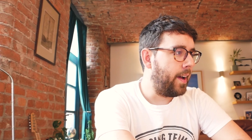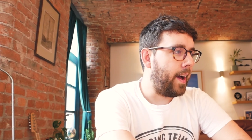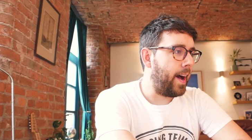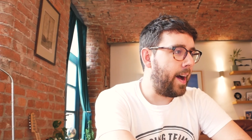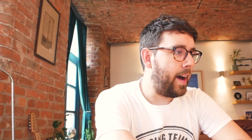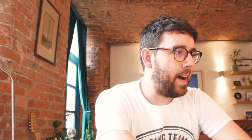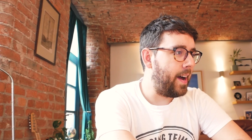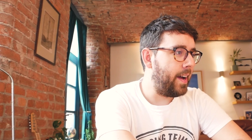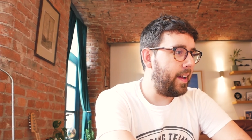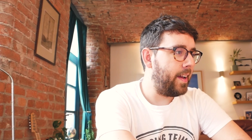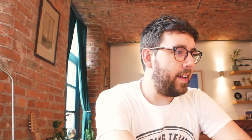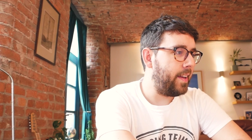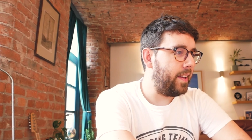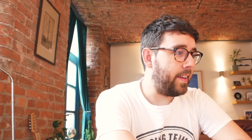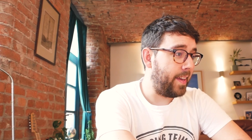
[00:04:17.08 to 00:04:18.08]
Uh,
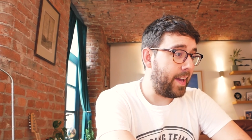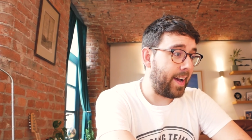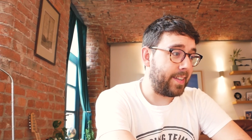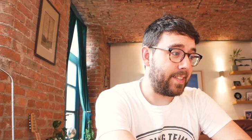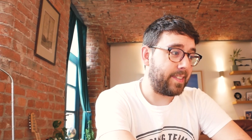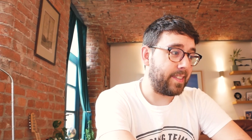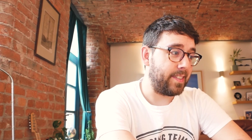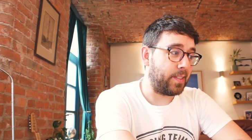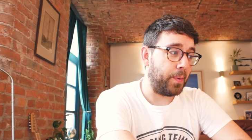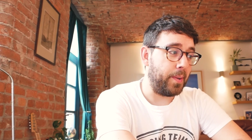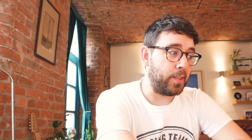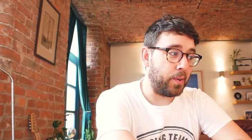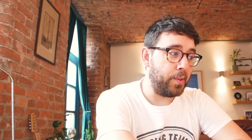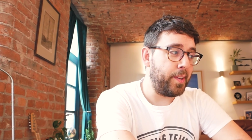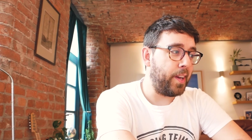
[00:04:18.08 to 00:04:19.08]
Yes, so
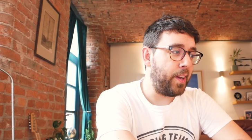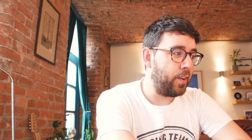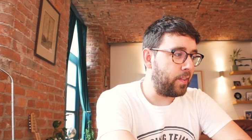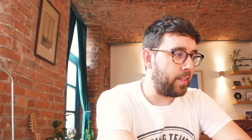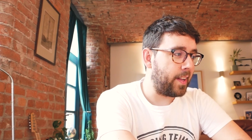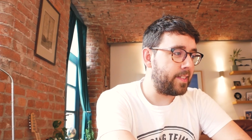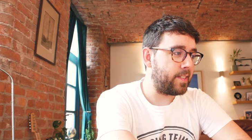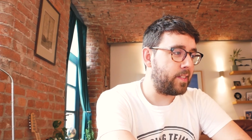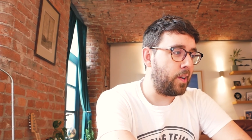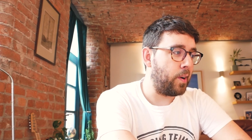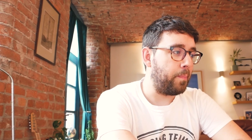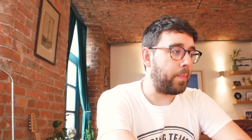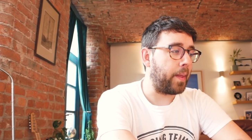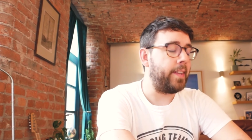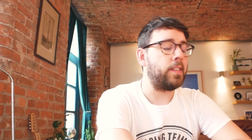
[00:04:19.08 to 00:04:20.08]
he's only a young lad
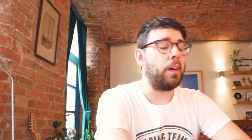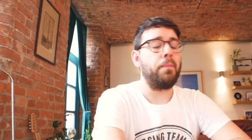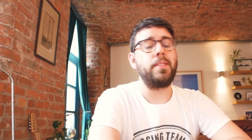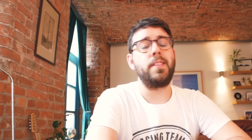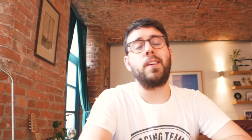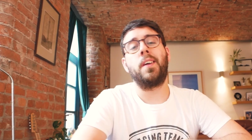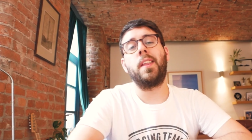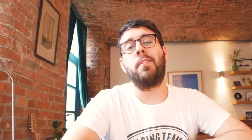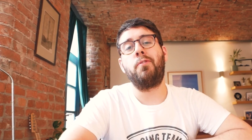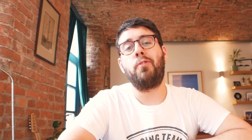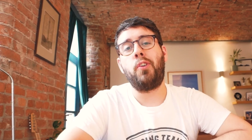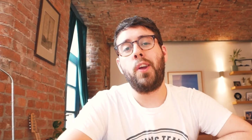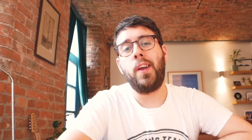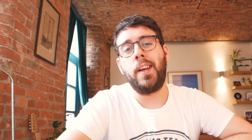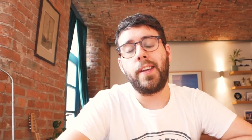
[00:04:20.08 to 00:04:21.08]
still, and he's obviously got that
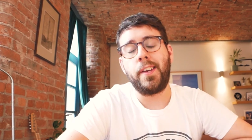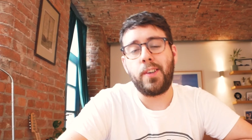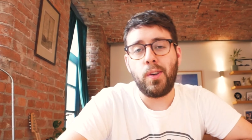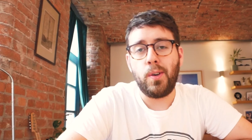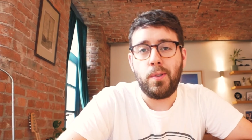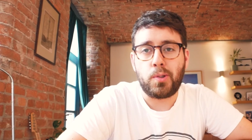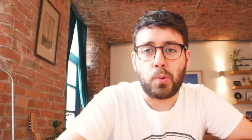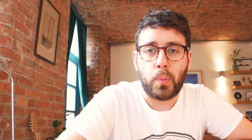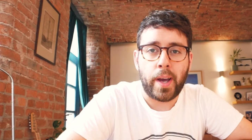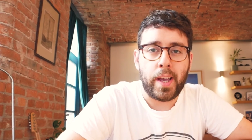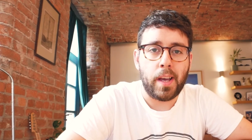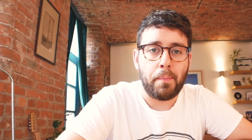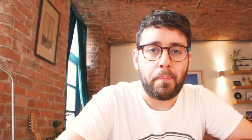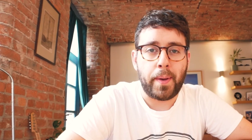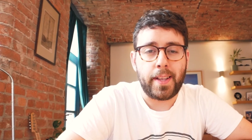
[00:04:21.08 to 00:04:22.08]
really huge
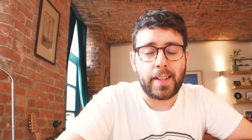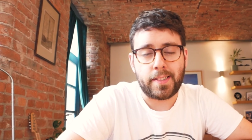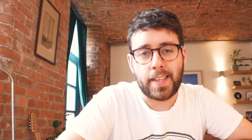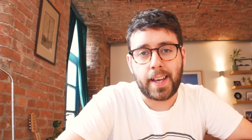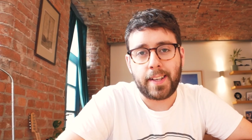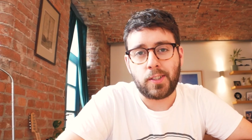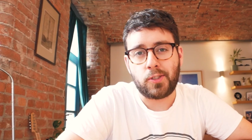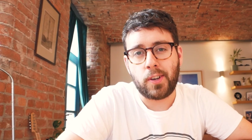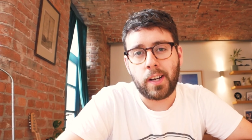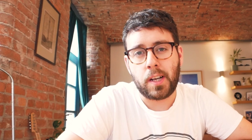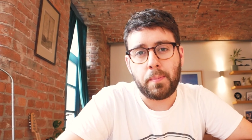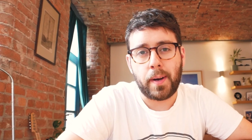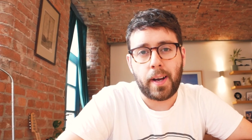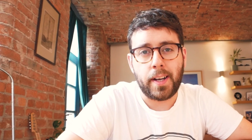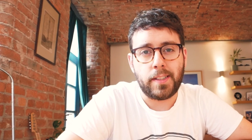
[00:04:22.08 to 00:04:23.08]
weight of being the second
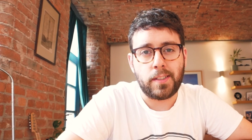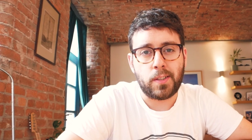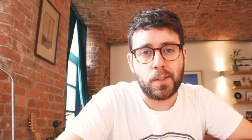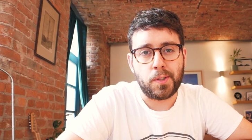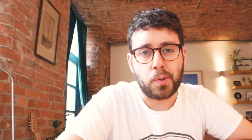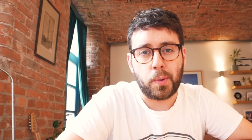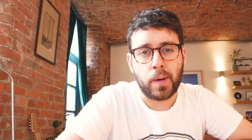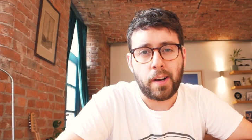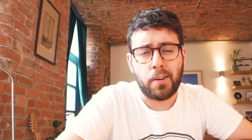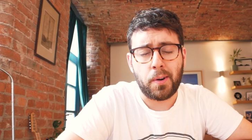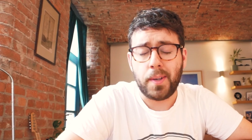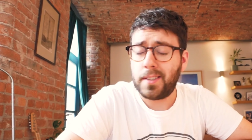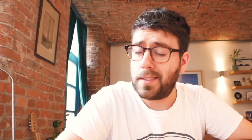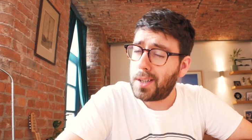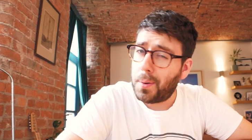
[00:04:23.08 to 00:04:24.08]
striker behind Sergio
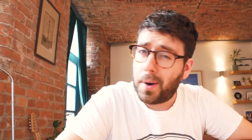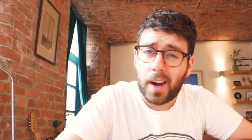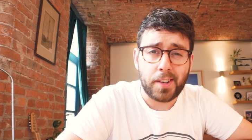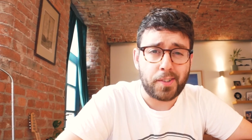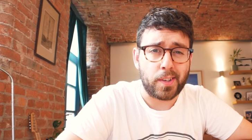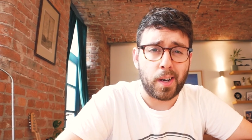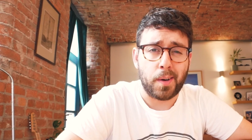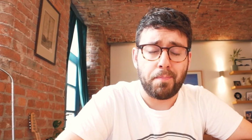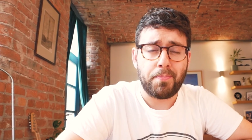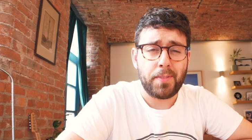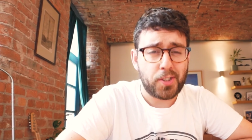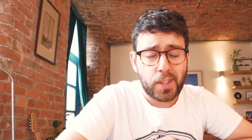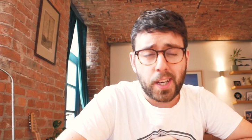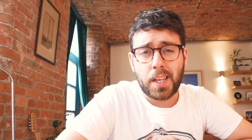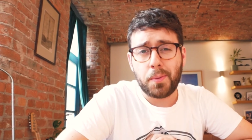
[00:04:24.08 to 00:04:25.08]
Aguero. It's so hard, you know.
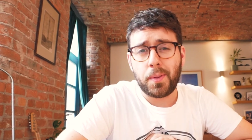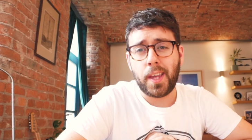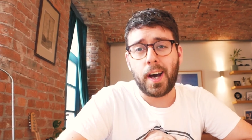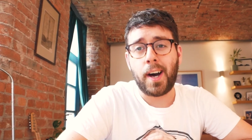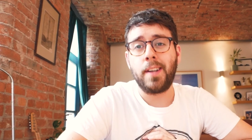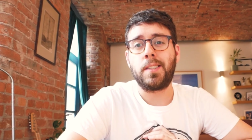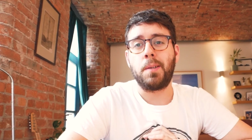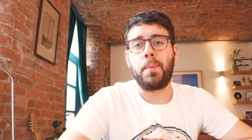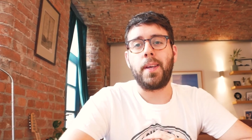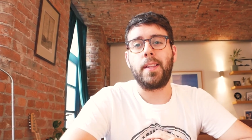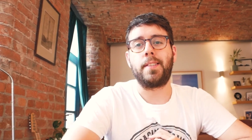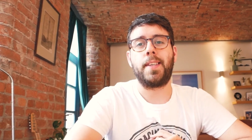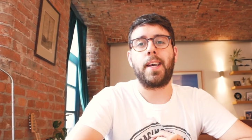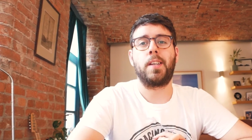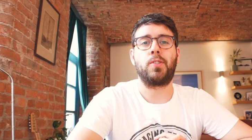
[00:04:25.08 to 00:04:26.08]
It's genuinely hard to be
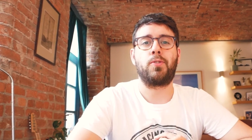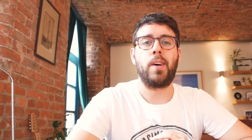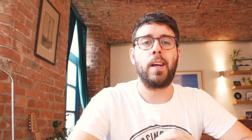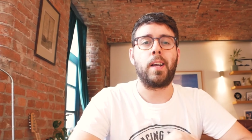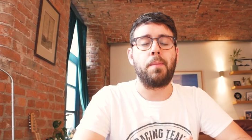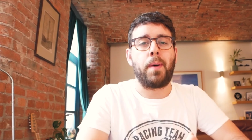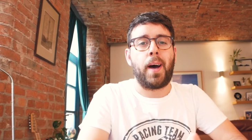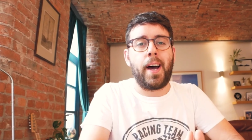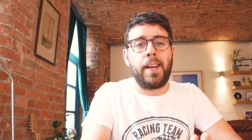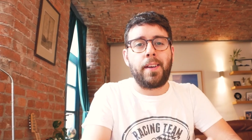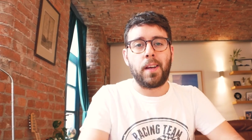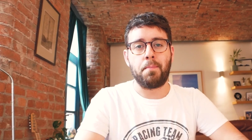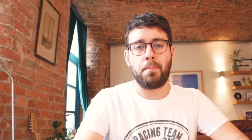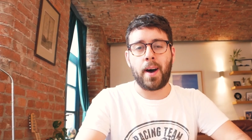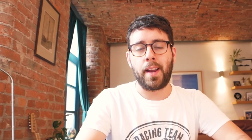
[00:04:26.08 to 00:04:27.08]
the second striker
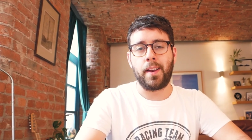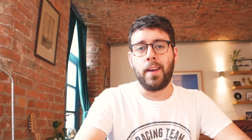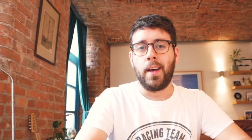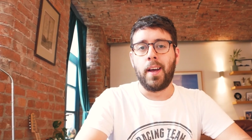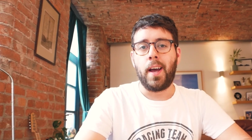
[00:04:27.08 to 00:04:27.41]
behind a man